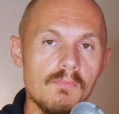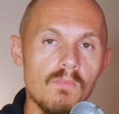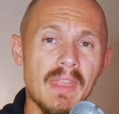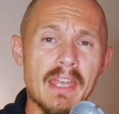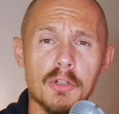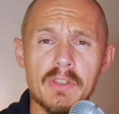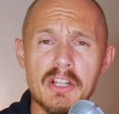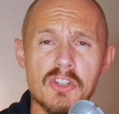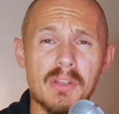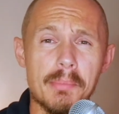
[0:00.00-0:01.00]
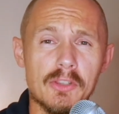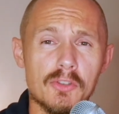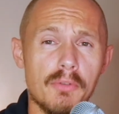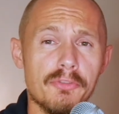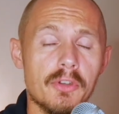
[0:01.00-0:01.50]
Head Hawk Touch is a bit
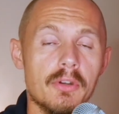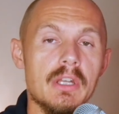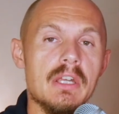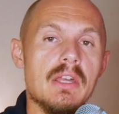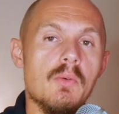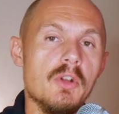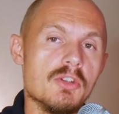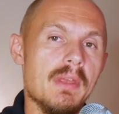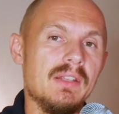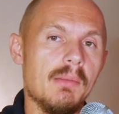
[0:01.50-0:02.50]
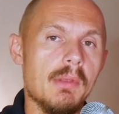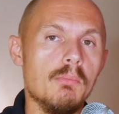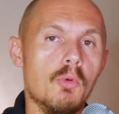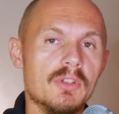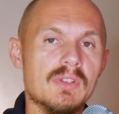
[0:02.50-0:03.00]
softer, which makes a bit
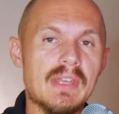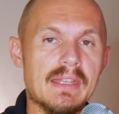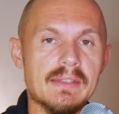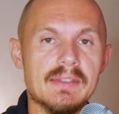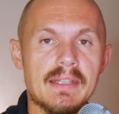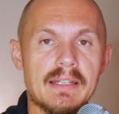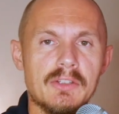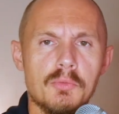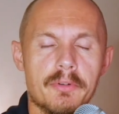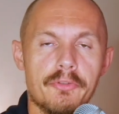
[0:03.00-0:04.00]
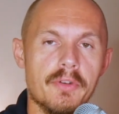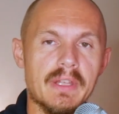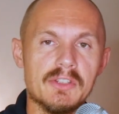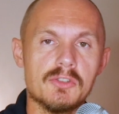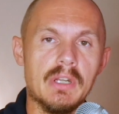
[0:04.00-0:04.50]
more sense, and I do prefer
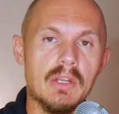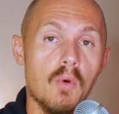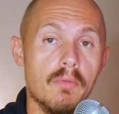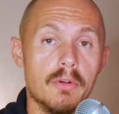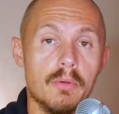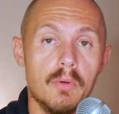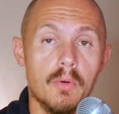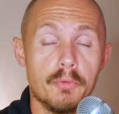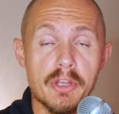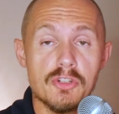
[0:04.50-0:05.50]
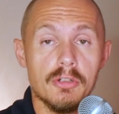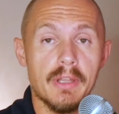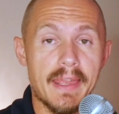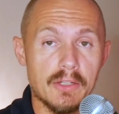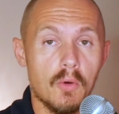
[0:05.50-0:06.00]
that string over original
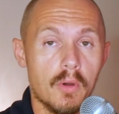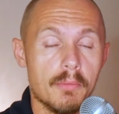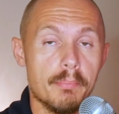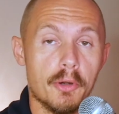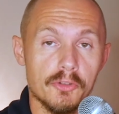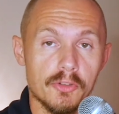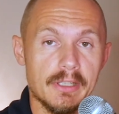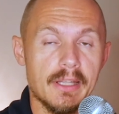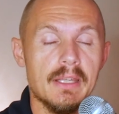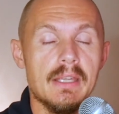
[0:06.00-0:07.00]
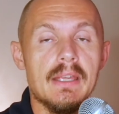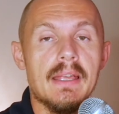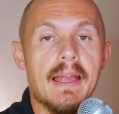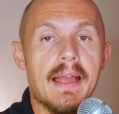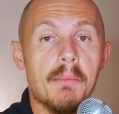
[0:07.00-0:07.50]
Head Hawk personally.
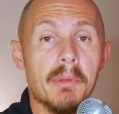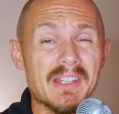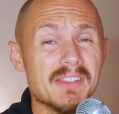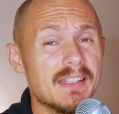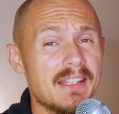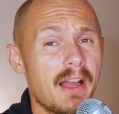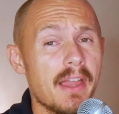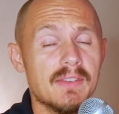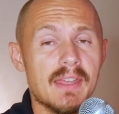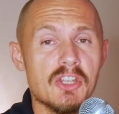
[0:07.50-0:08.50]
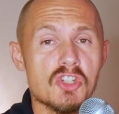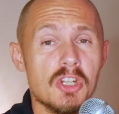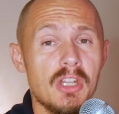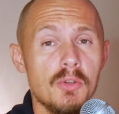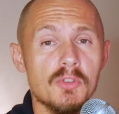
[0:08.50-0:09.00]
But that's still a high
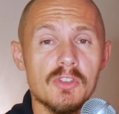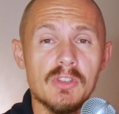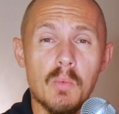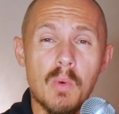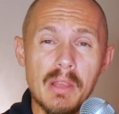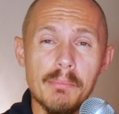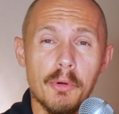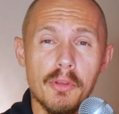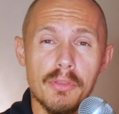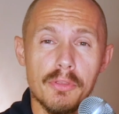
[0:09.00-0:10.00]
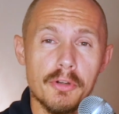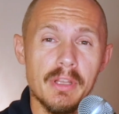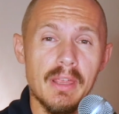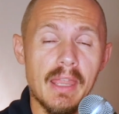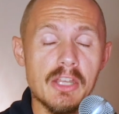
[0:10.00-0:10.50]
tension. He uses the
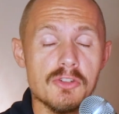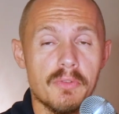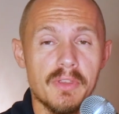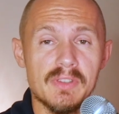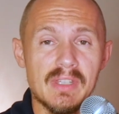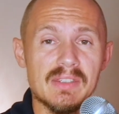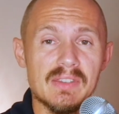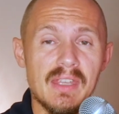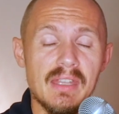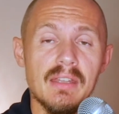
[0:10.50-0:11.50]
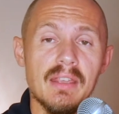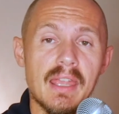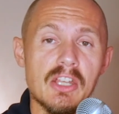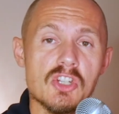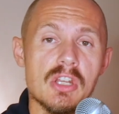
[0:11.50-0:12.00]
1.30 gauge or the 16
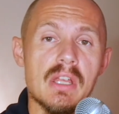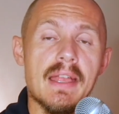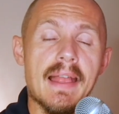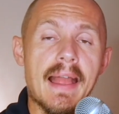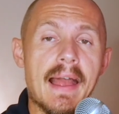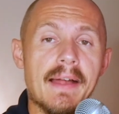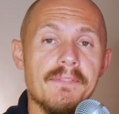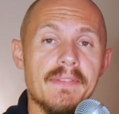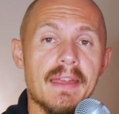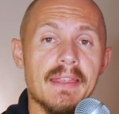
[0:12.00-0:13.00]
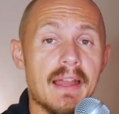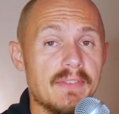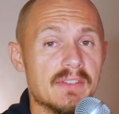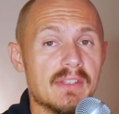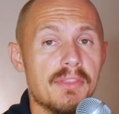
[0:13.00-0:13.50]
gauge, and yeah,
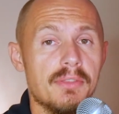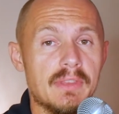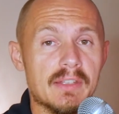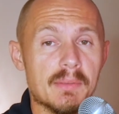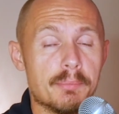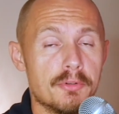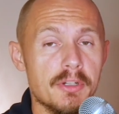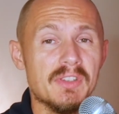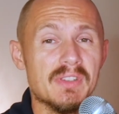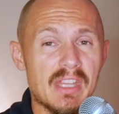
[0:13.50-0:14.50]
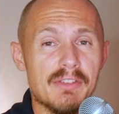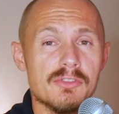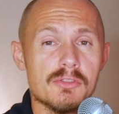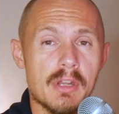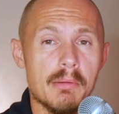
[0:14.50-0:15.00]
that's a pretty stiff
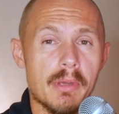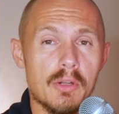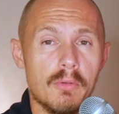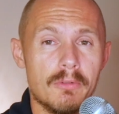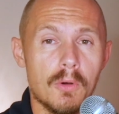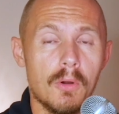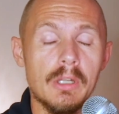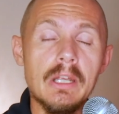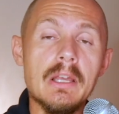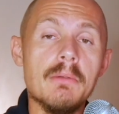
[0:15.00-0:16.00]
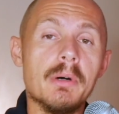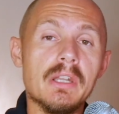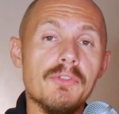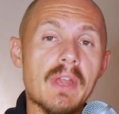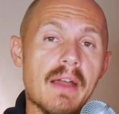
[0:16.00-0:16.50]
string bed overall. But
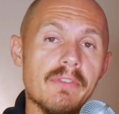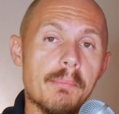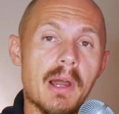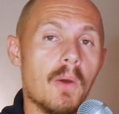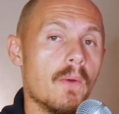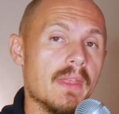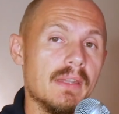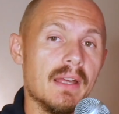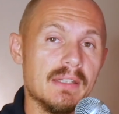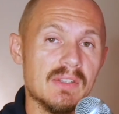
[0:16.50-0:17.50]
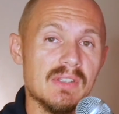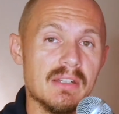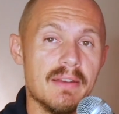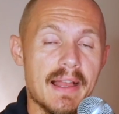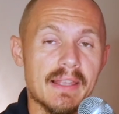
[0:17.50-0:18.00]
if you have the power that Jannik
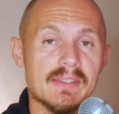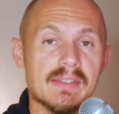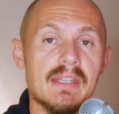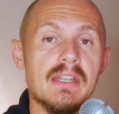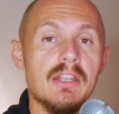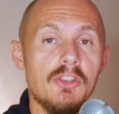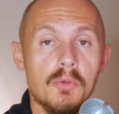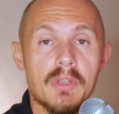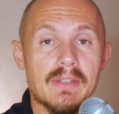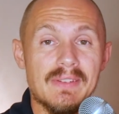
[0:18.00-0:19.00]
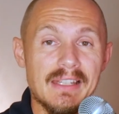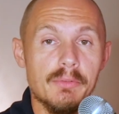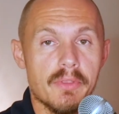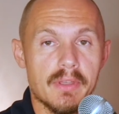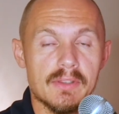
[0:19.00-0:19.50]
Sinner has, you can deal
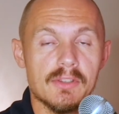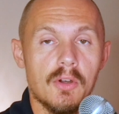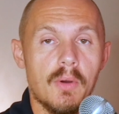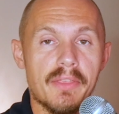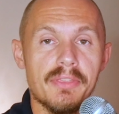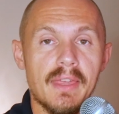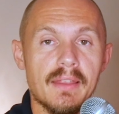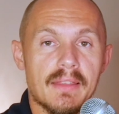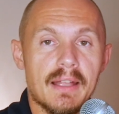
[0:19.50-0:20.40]
with it. So I think